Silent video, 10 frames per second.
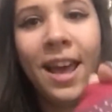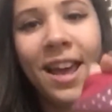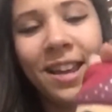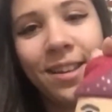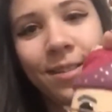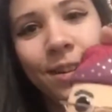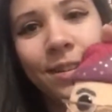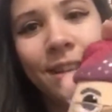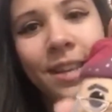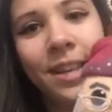I know you're
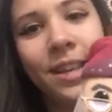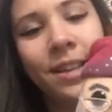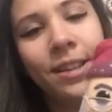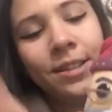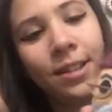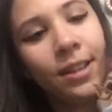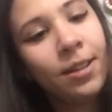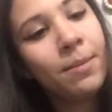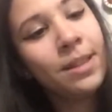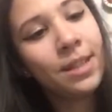thinking he looks a little
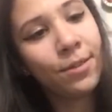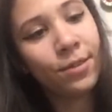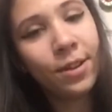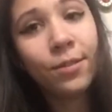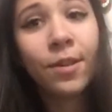bit different